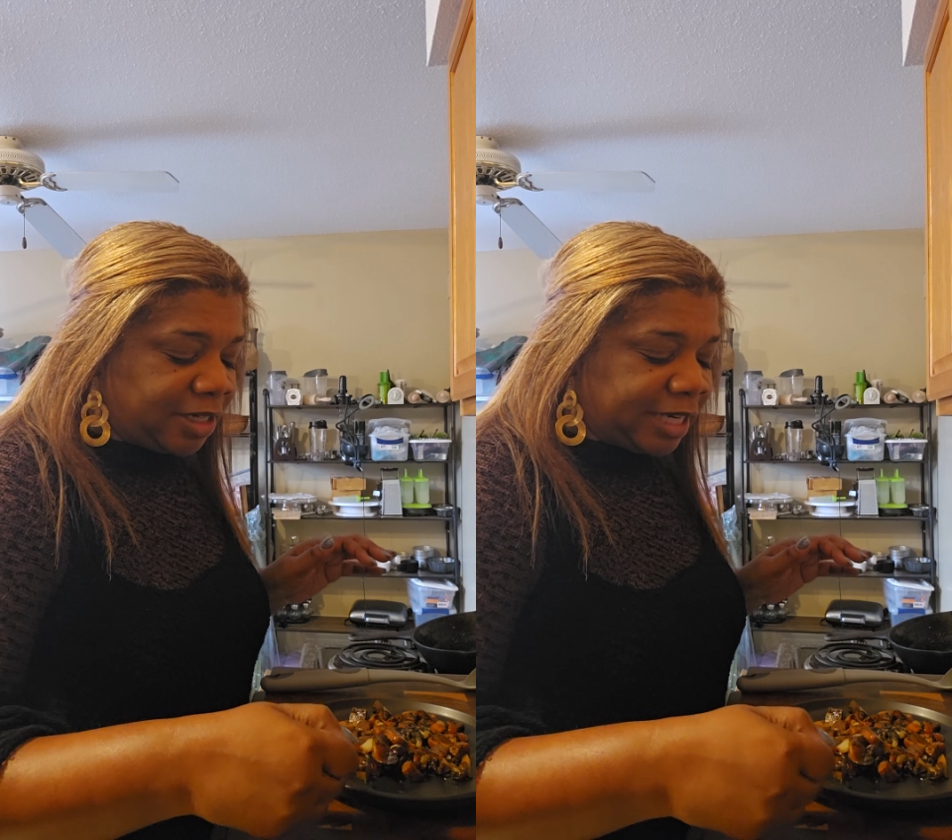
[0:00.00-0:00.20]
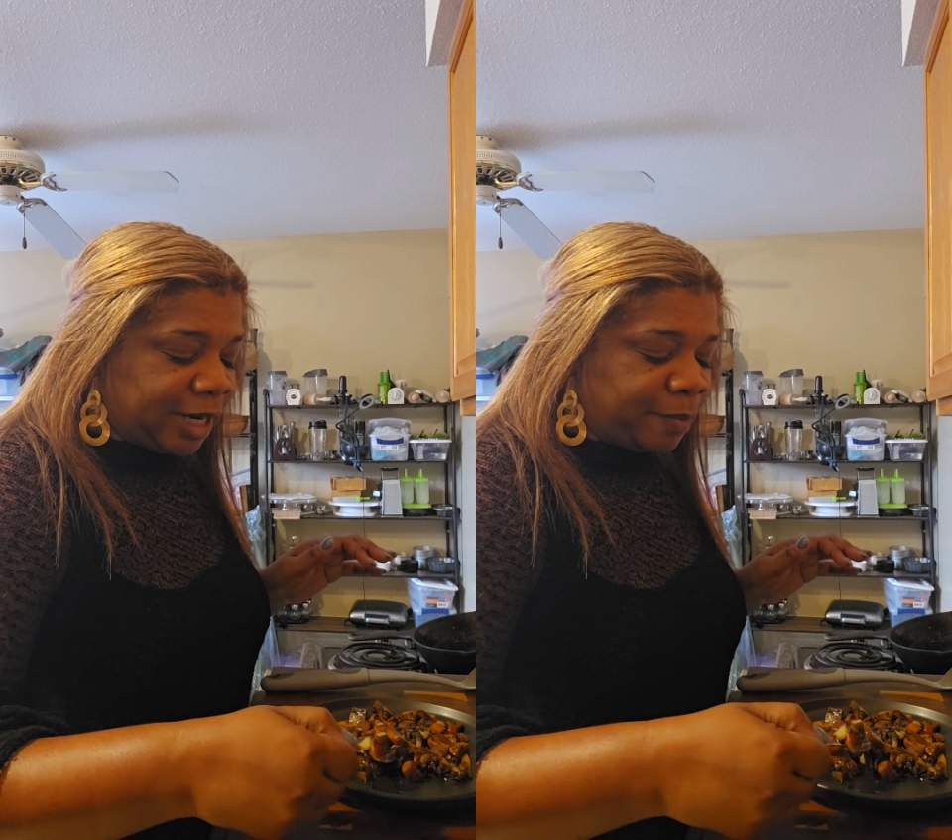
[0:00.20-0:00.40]

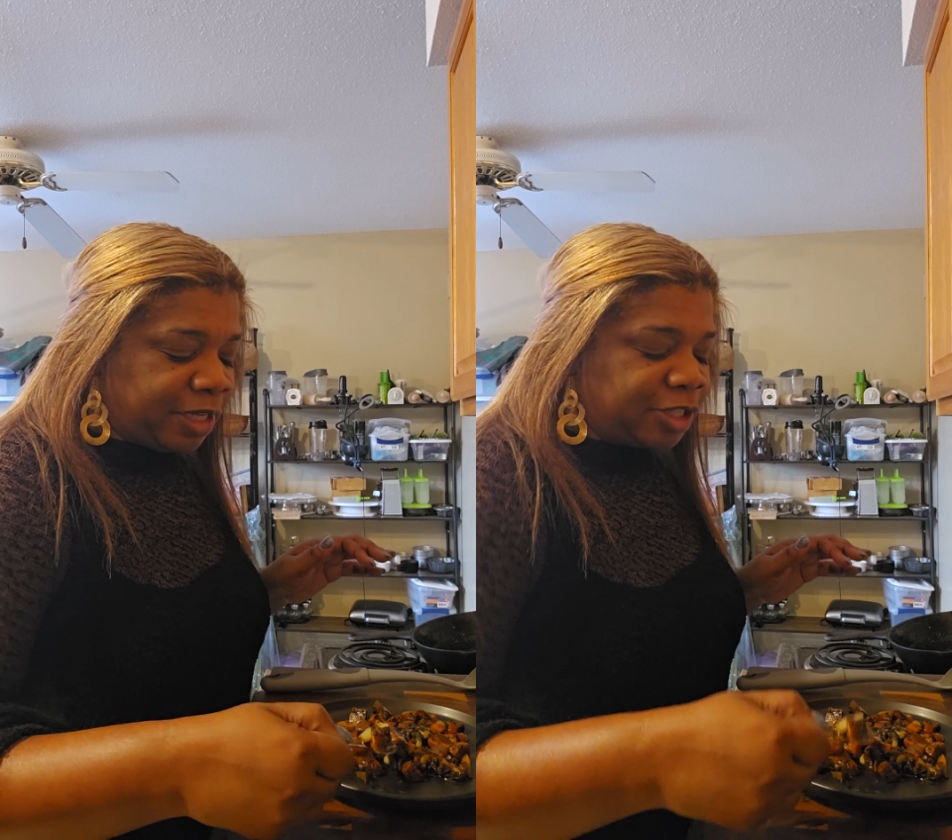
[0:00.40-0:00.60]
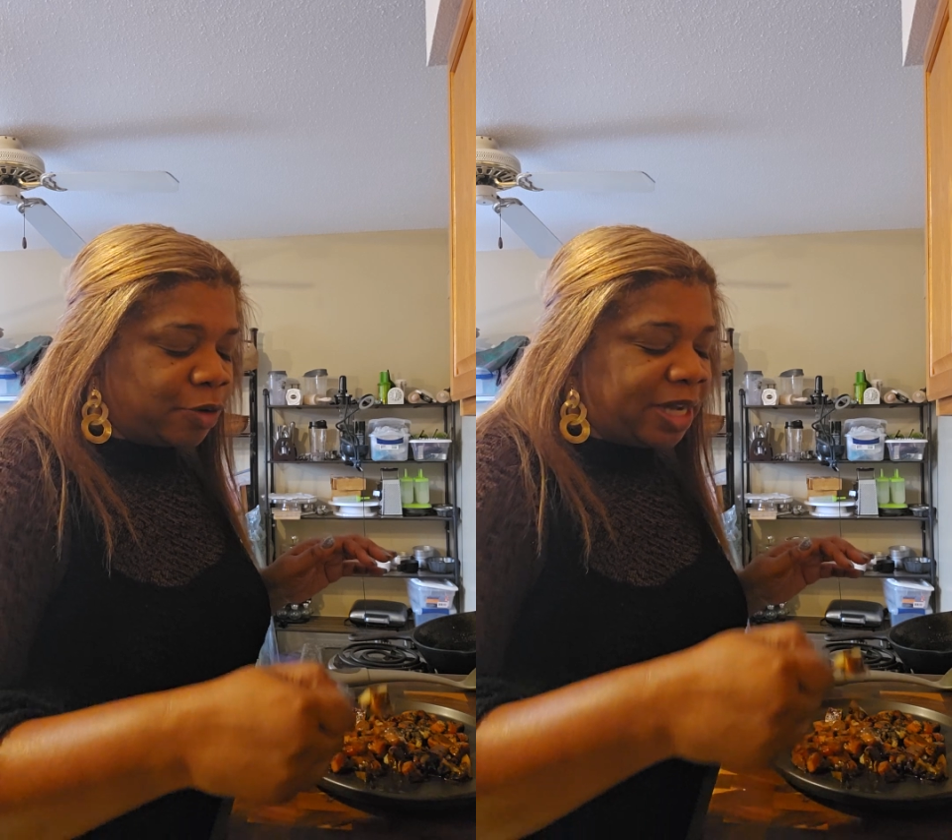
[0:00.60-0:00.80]
on
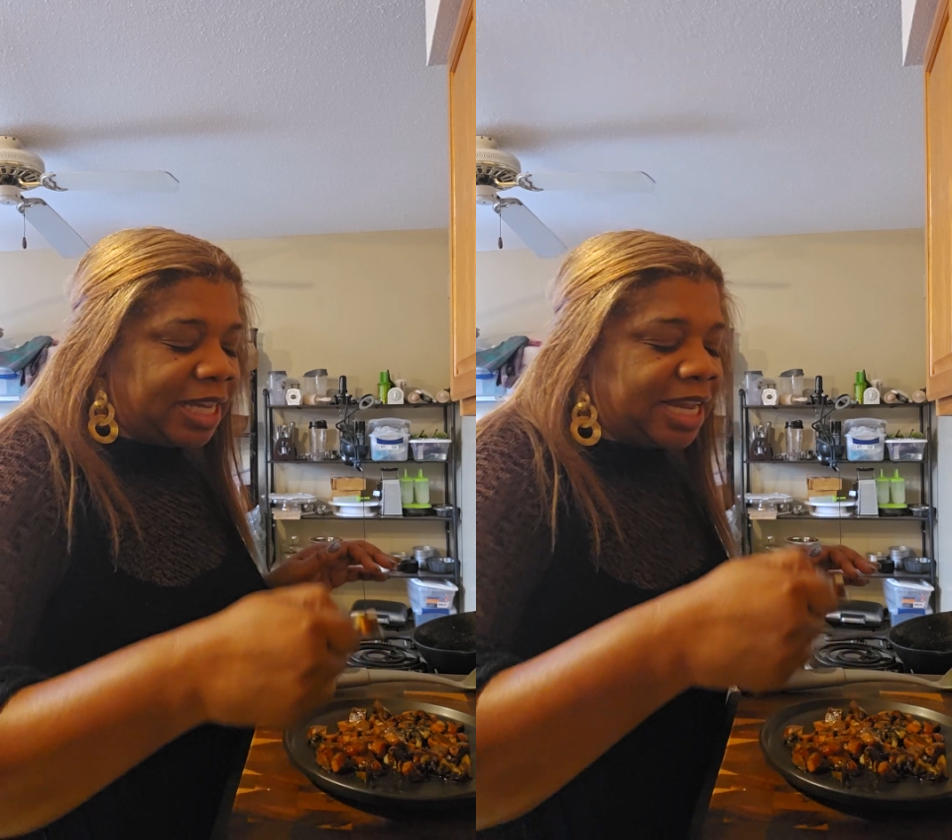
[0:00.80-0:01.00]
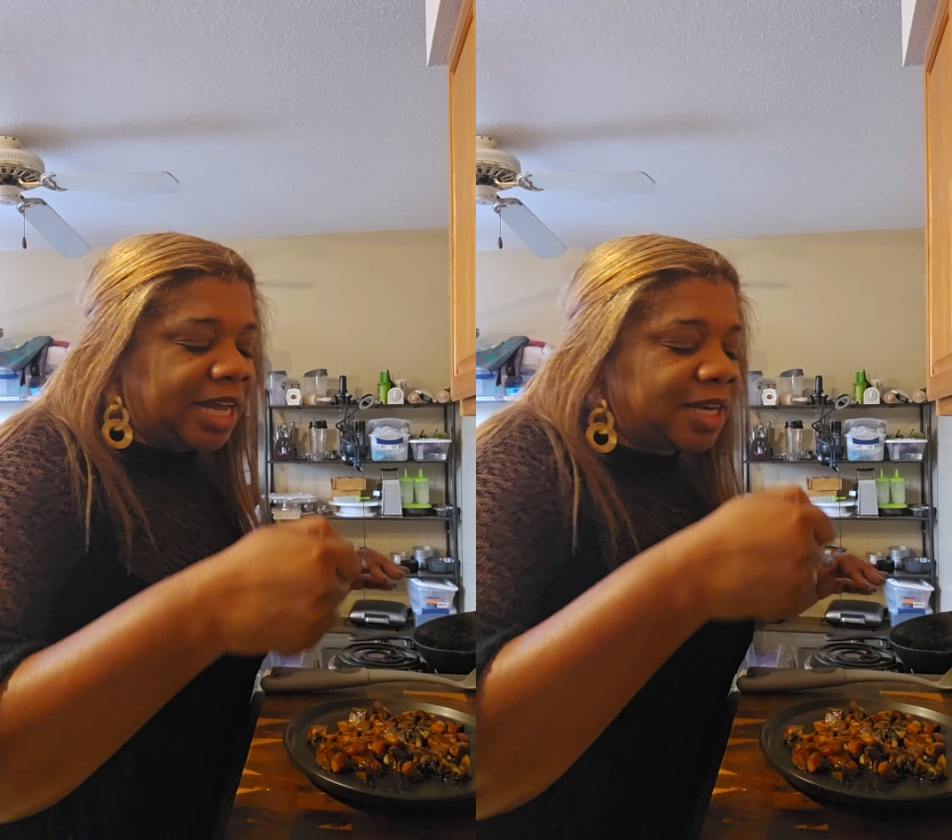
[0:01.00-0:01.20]
camera so
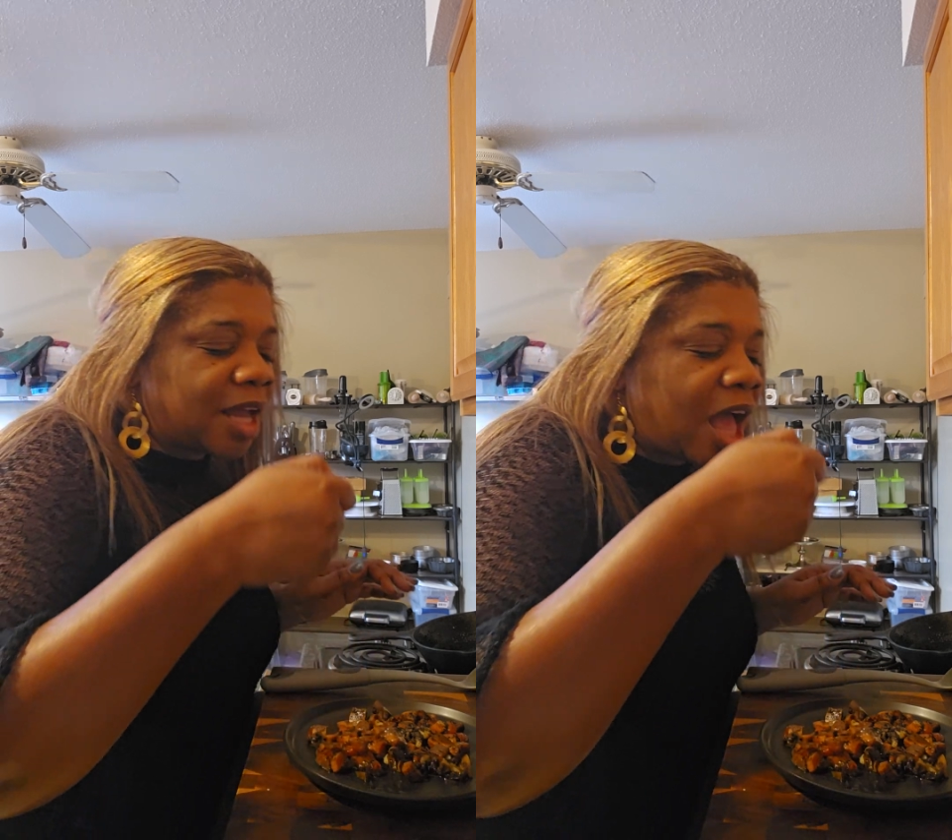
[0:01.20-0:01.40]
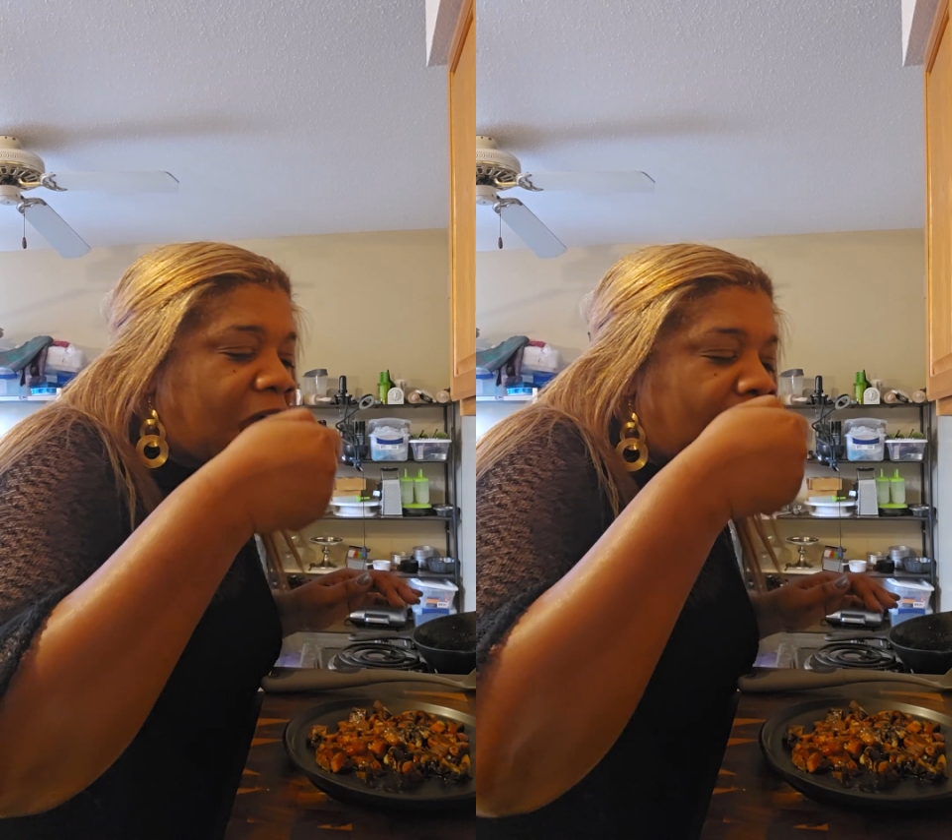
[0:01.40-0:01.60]
I
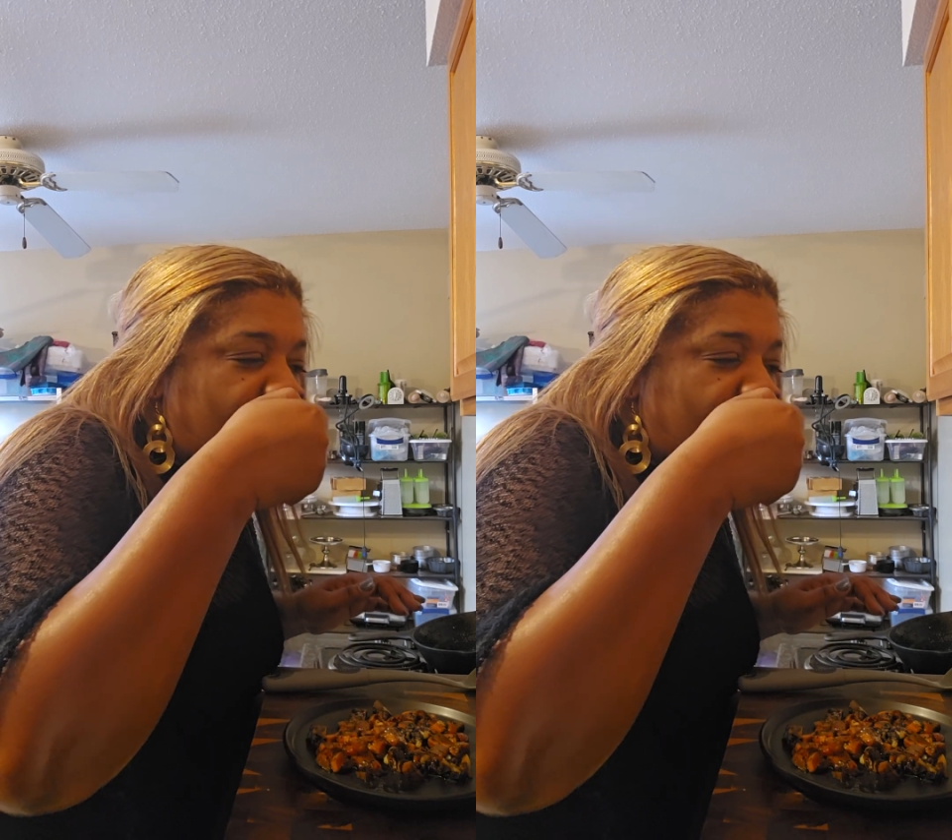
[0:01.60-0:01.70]
can't.